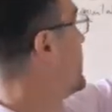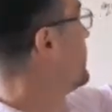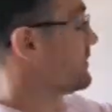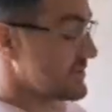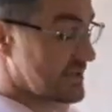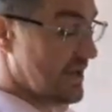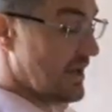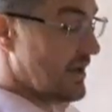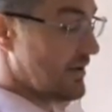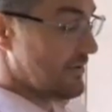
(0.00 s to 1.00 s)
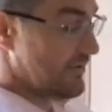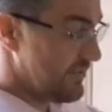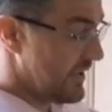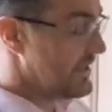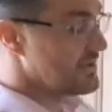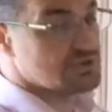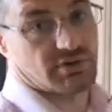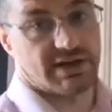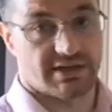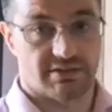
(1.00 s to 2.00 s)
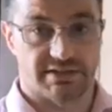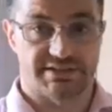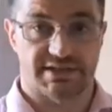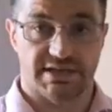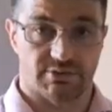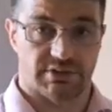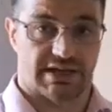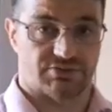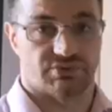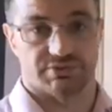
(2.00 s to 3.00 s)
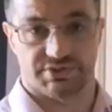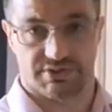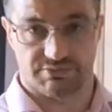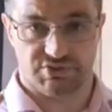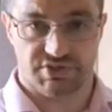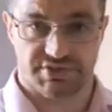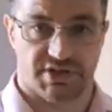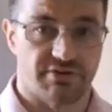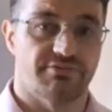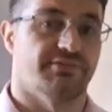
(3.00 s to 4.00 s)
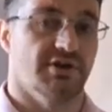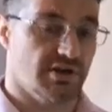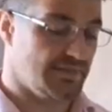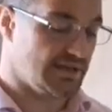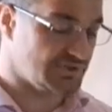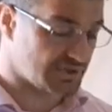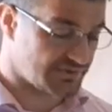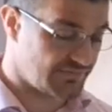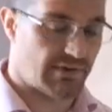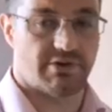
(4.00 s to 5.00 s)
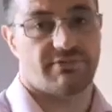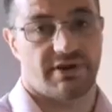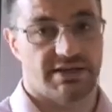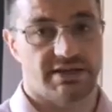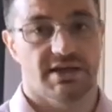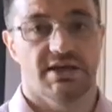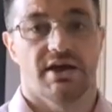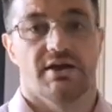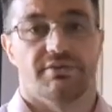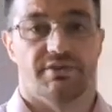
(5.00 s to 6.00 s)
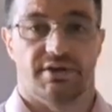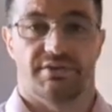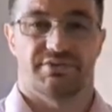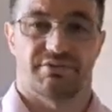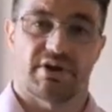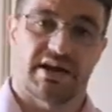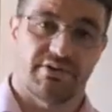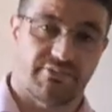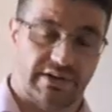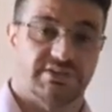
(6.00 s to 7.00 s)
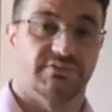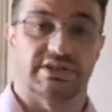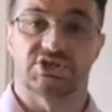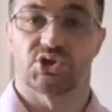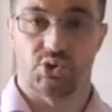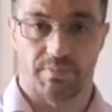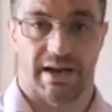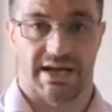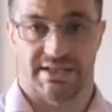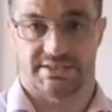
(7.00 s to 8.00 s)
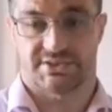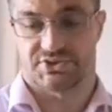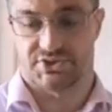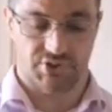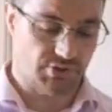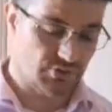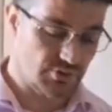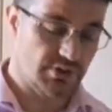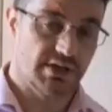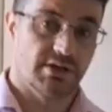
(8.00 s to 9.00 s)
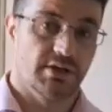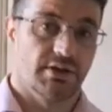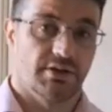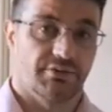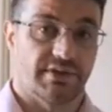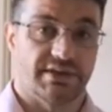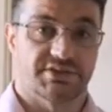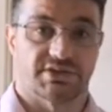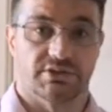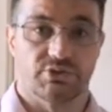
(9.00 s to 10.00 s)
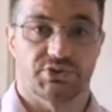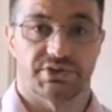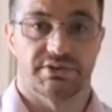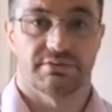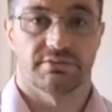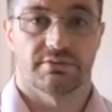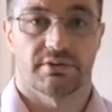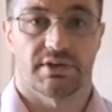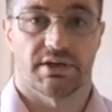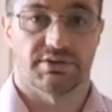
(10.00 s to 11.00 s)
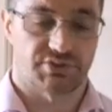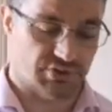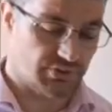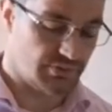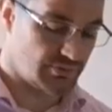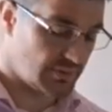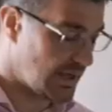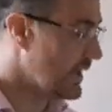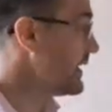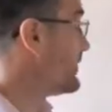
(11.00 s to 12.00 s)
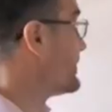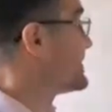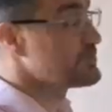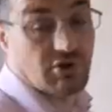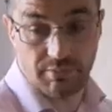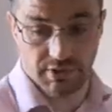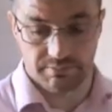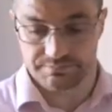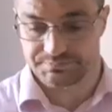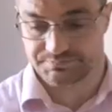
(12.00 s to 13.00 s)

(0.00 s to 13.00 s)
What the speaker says: holds, then the triangle is equilateral. So just confirming, just verifying that there are effectively two parts to the solution to this problem.